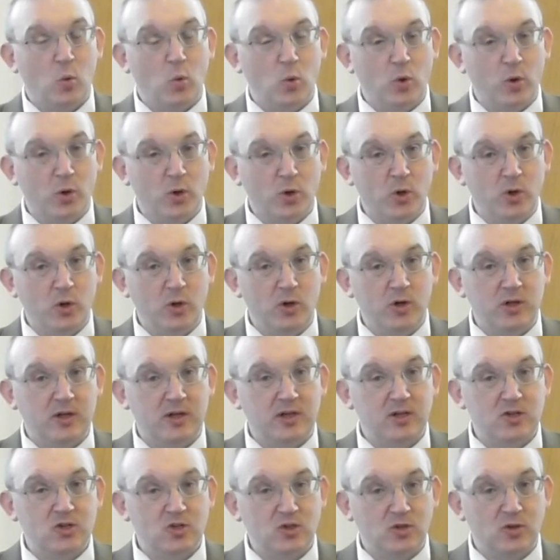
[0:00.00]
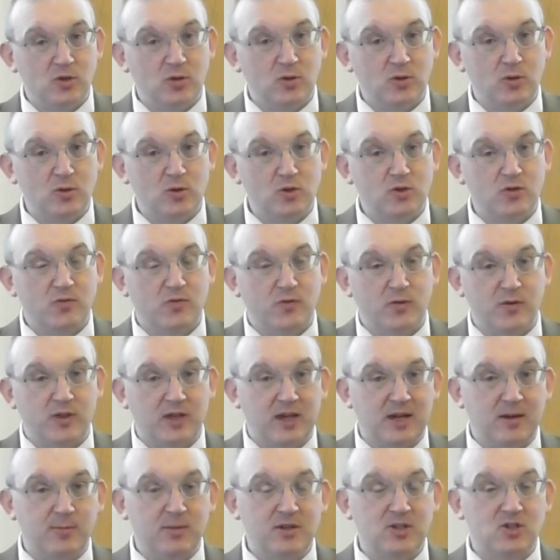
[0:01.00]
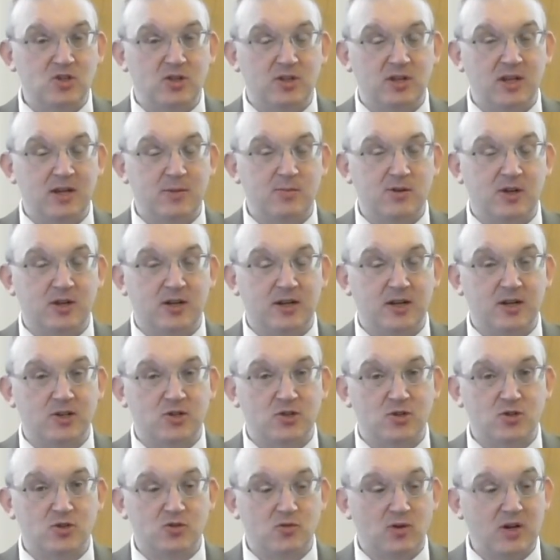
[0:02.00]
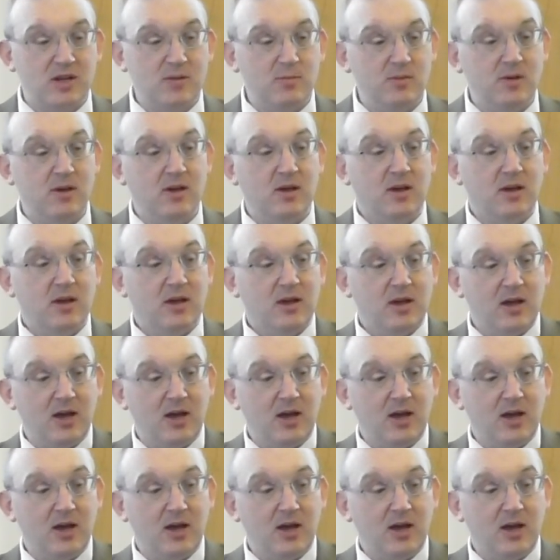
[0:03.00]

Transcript: word is used for the image in Nebuchadnezzar's dream